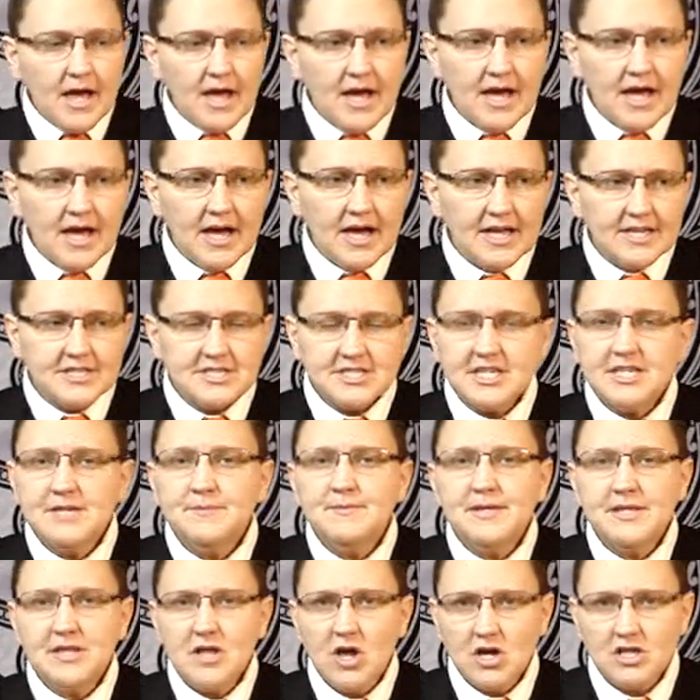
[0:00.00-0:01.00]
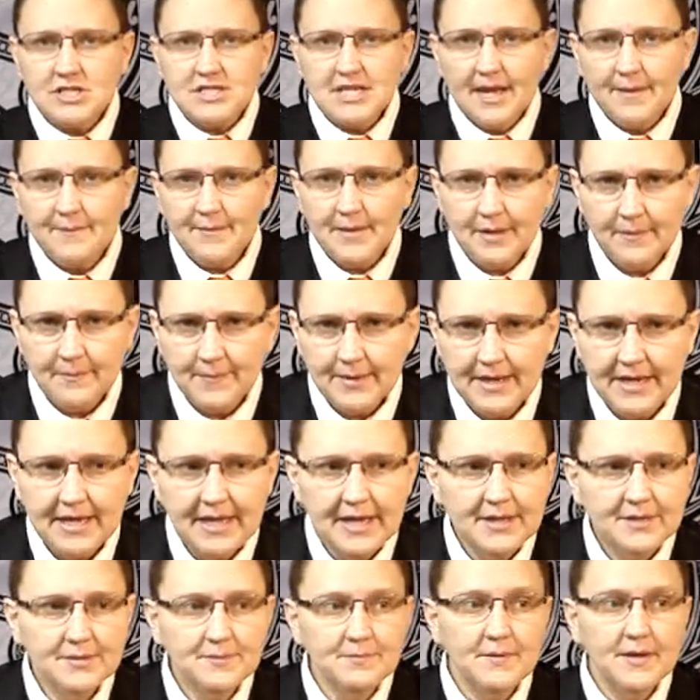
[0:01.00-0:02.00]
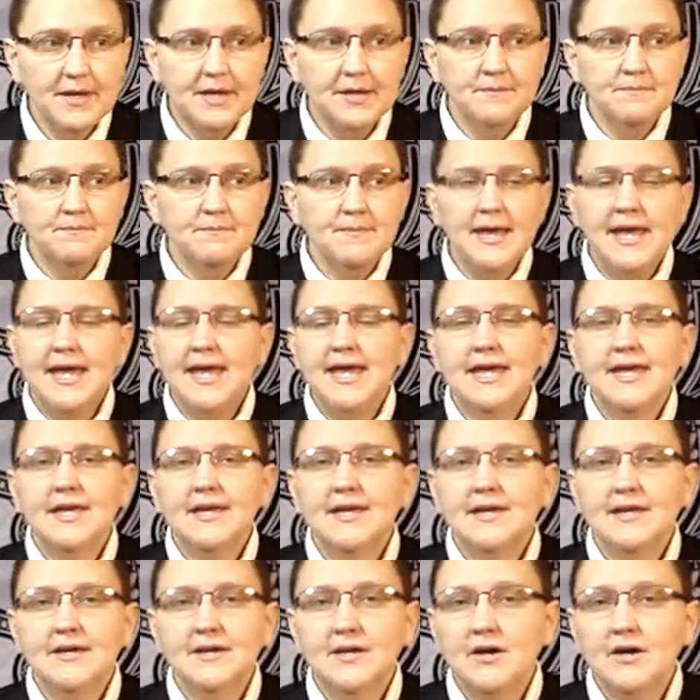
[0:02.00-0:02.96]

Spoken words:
It's going to be a long time coming. It may